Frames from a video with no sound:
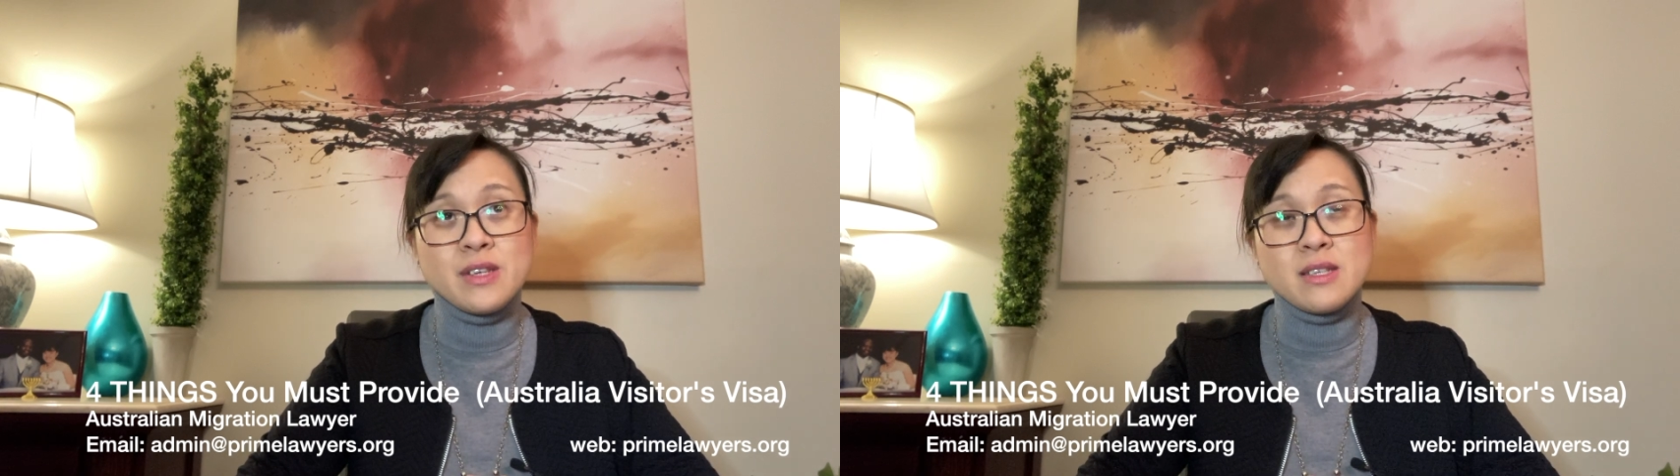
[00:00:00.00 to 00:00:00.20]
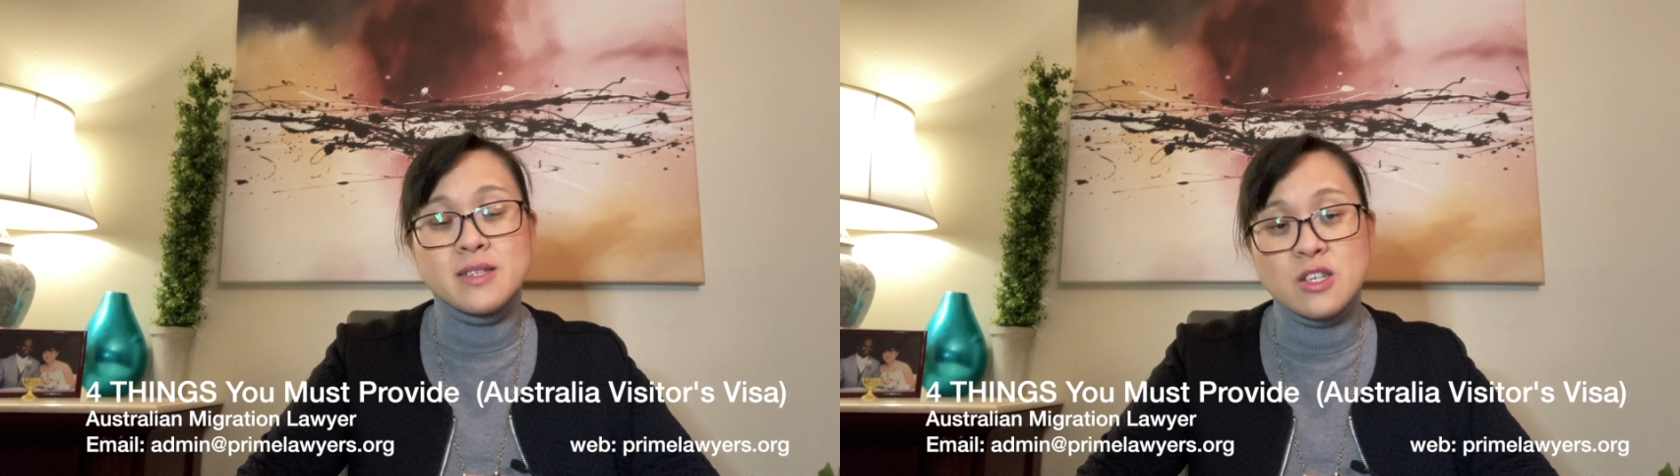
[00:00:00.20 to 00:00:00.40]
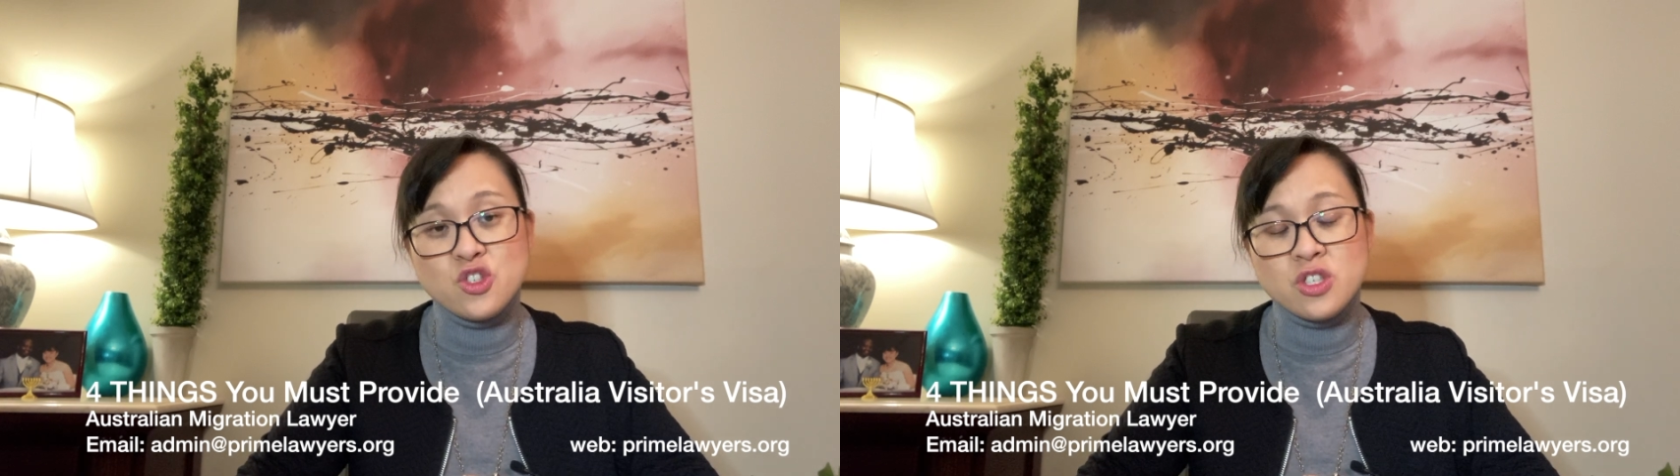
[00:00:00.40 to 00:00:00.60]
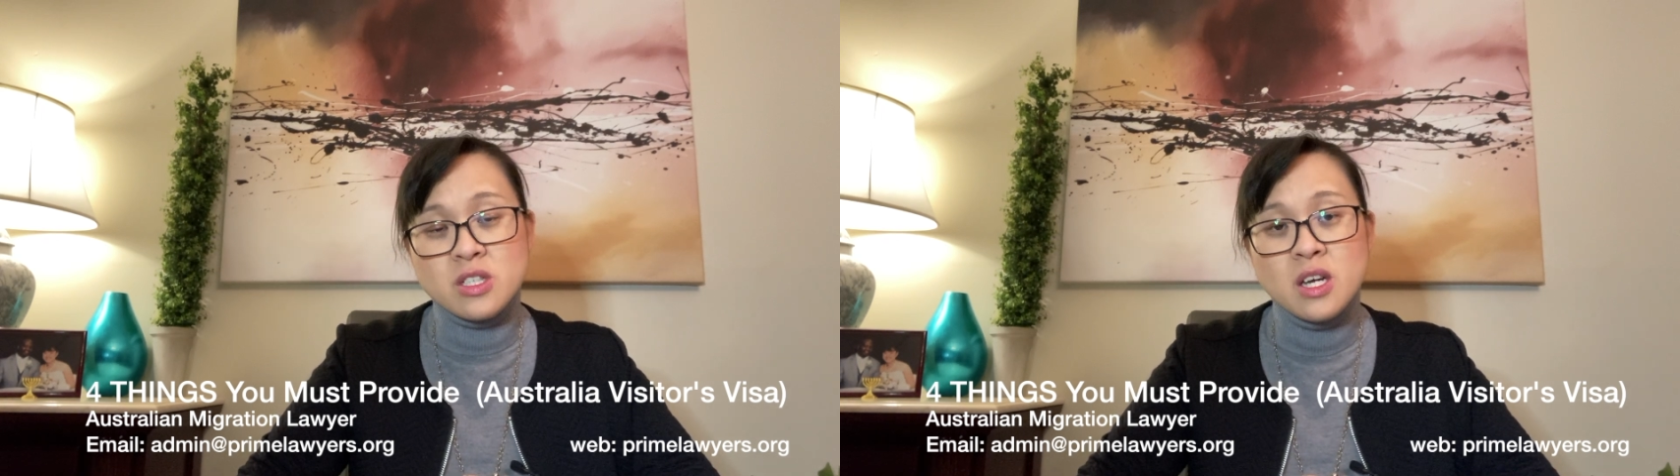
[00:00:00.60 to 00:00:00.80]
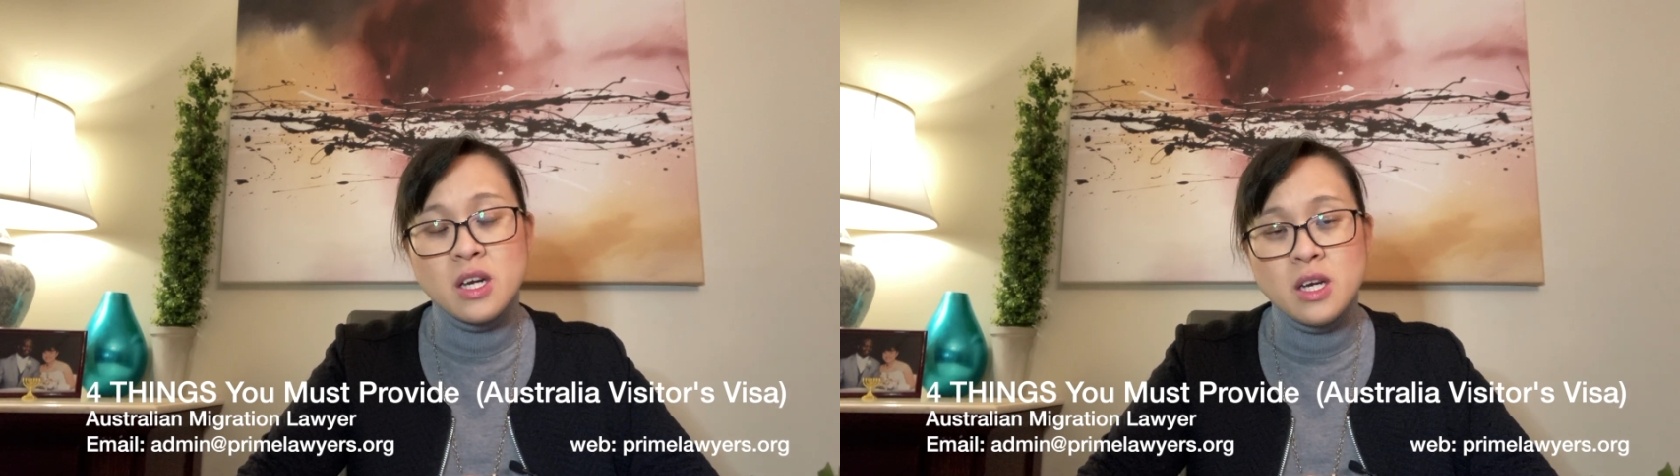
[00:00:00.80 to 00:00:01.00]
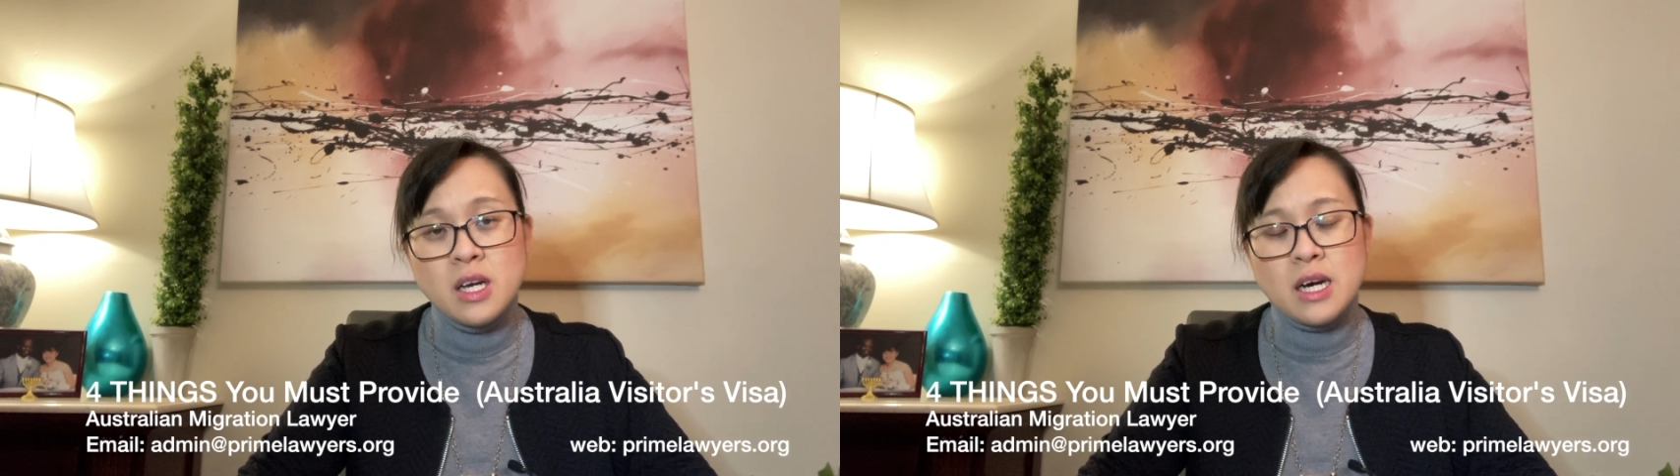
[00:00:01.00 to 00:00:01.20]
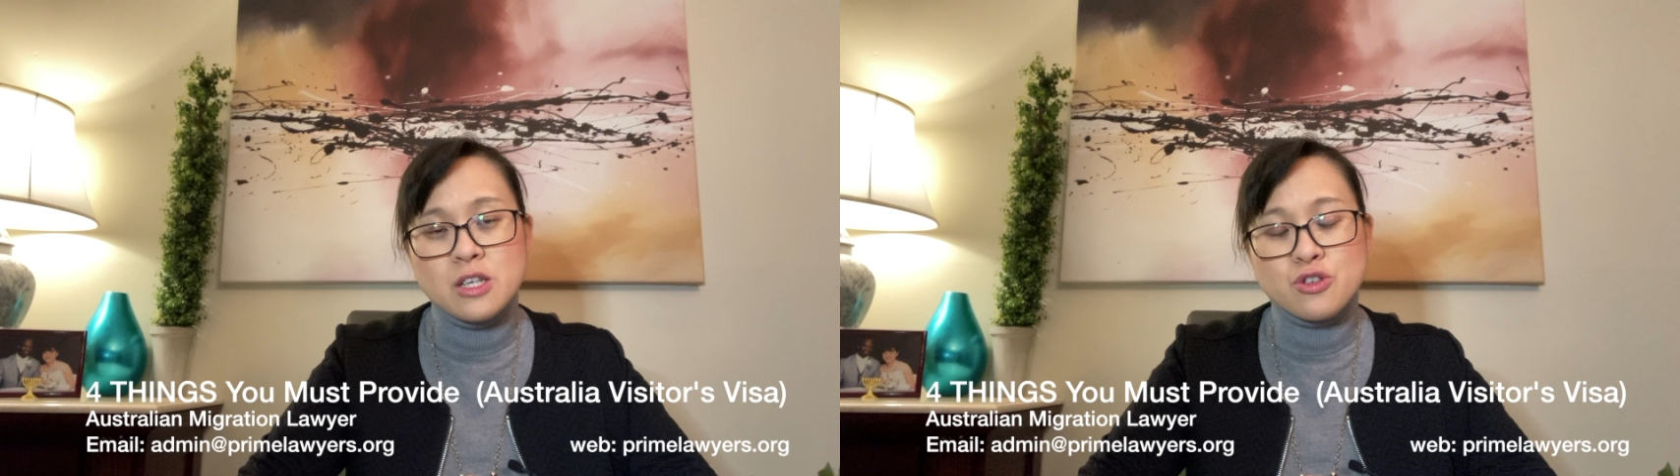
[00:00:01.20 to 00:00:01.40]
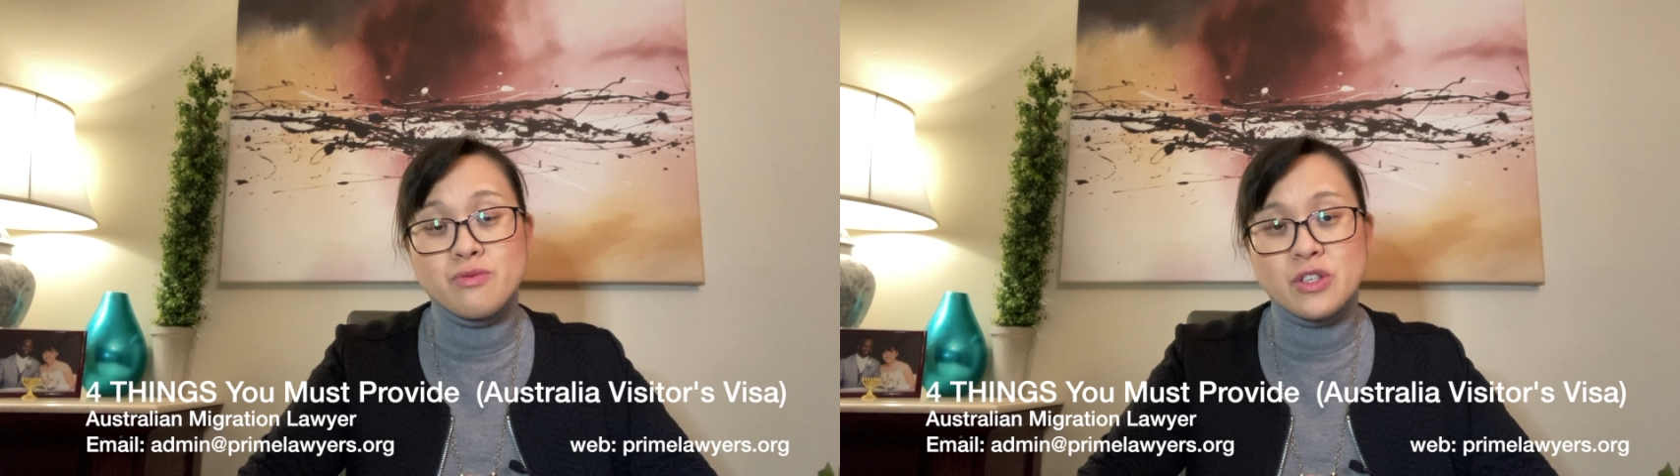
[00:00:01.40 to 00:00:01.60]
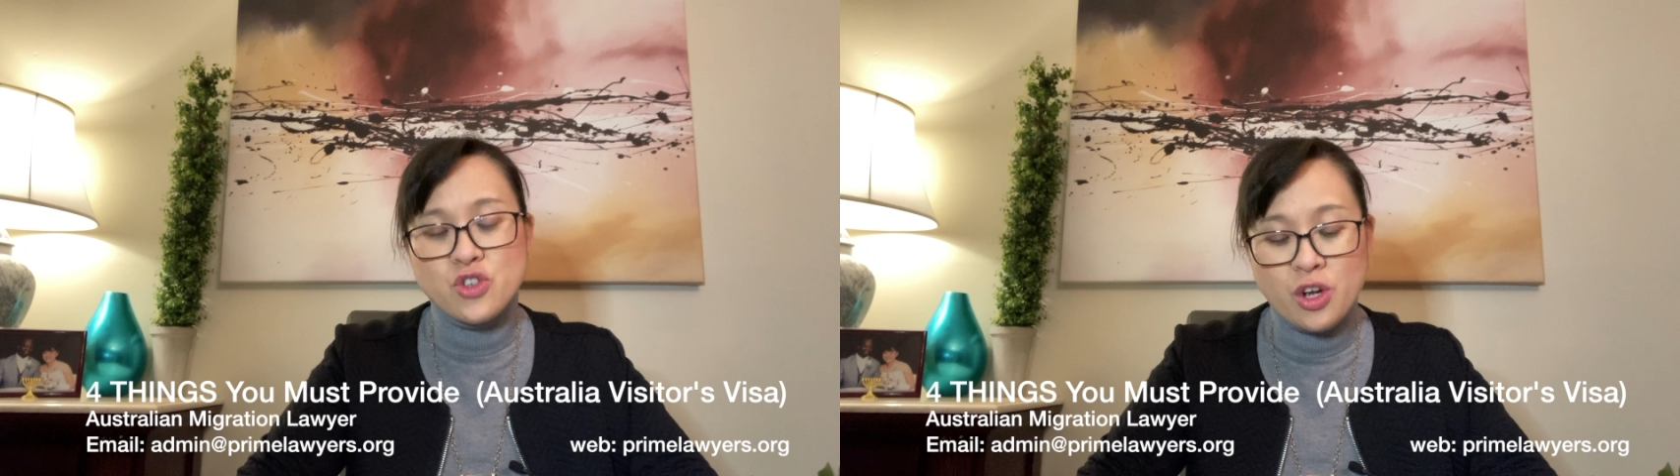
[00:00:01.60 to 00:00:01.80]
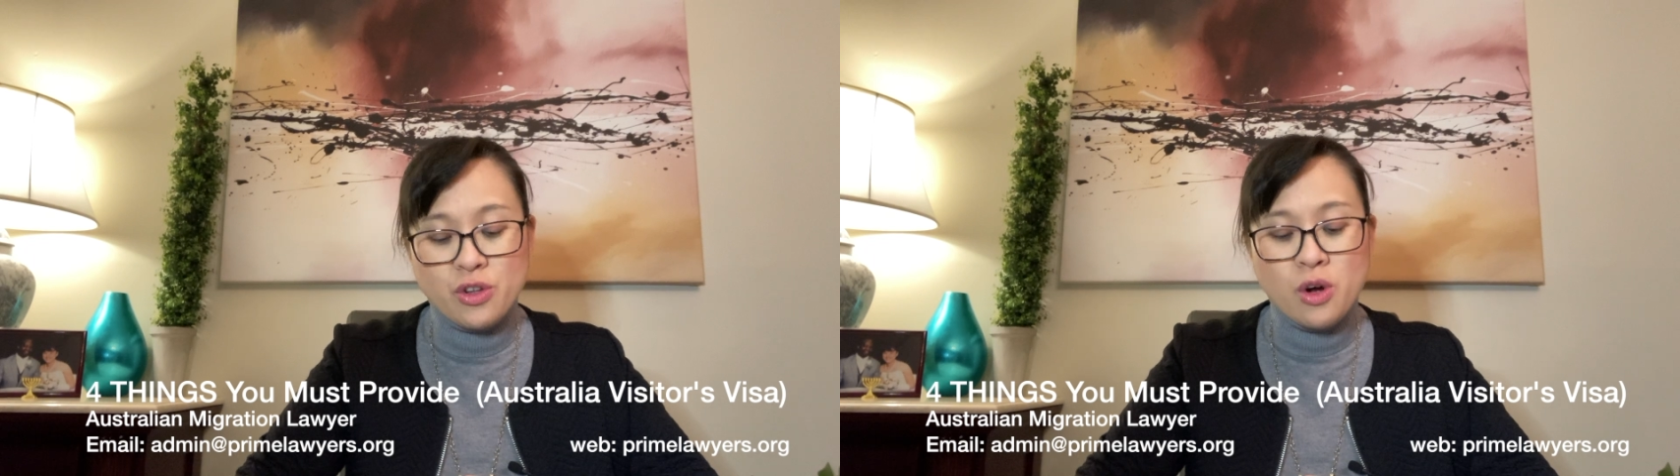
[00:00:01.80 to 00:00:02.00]
intention to
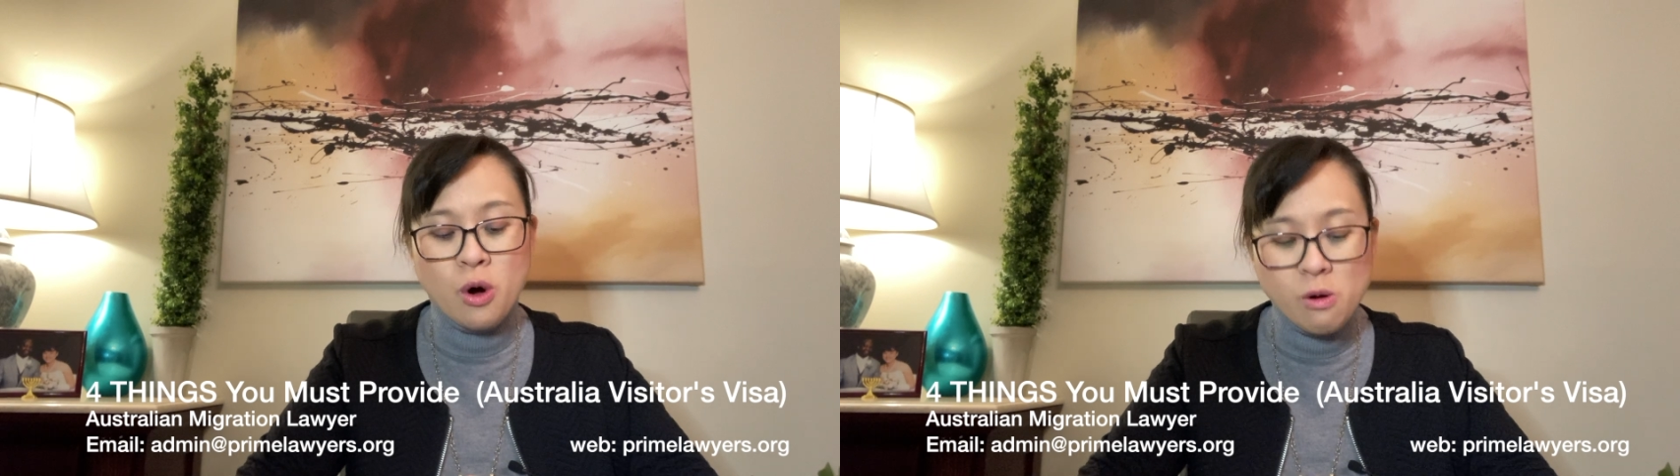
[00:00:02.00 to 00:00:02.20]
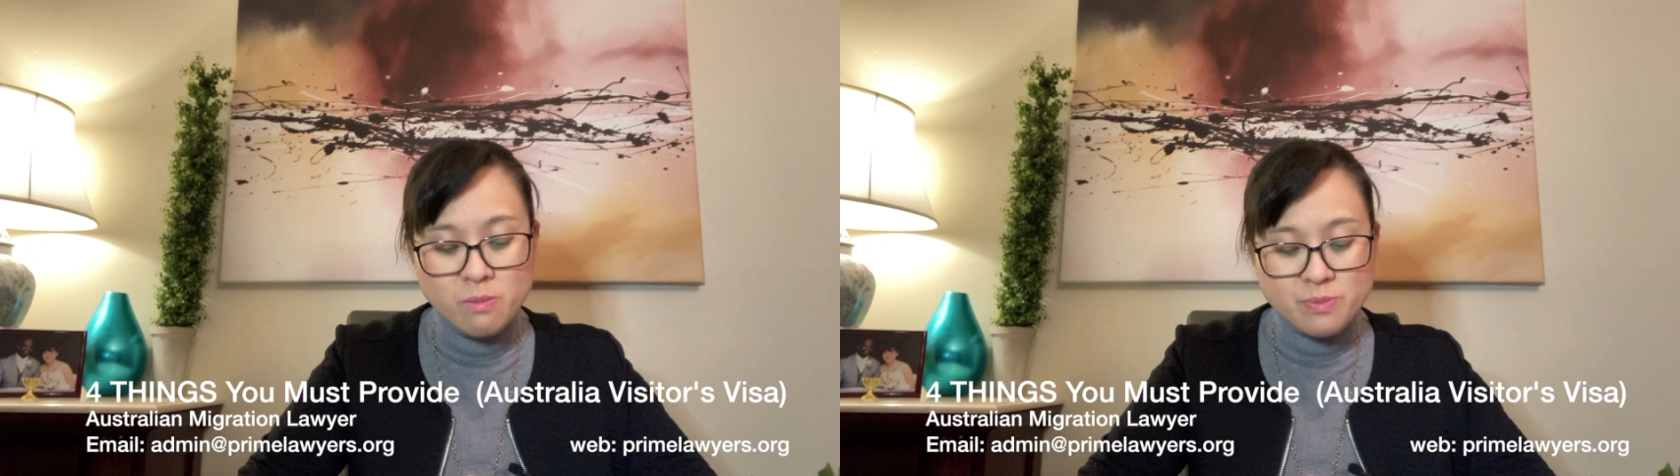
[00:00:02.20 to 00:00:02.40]
return home.